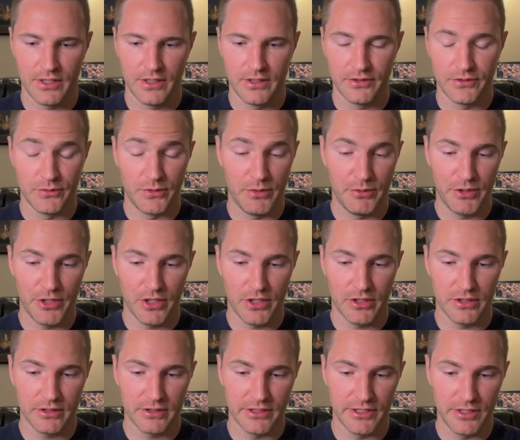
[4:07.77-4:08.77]
So here we
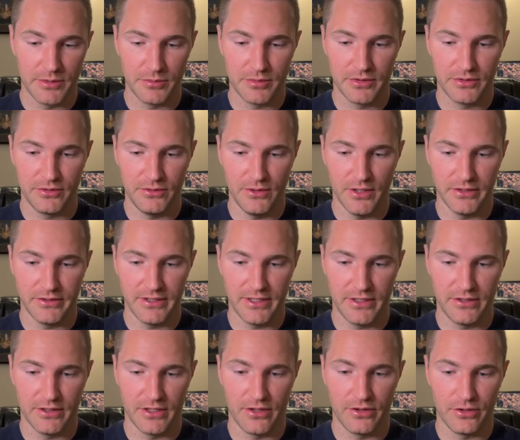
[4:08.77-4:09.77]
are, GIMP two point
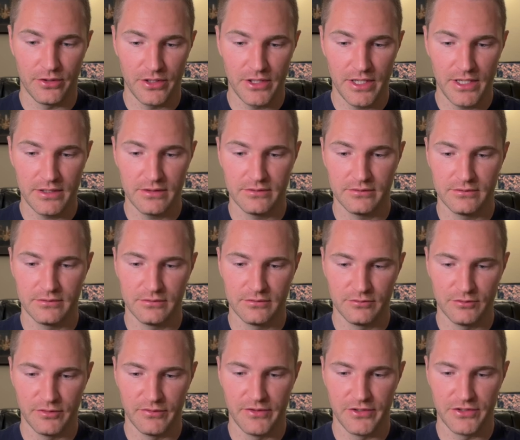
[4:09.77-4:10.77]
ten point thirty-eight,
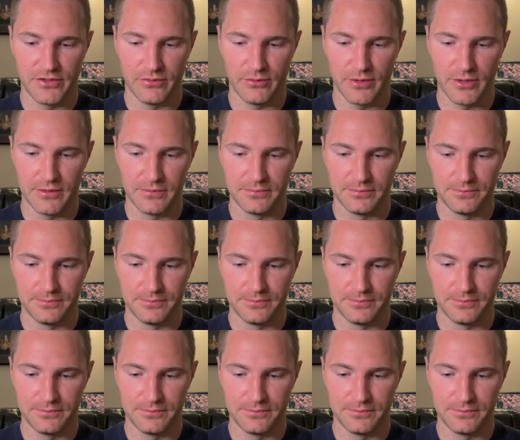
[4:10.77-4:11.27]
revision one.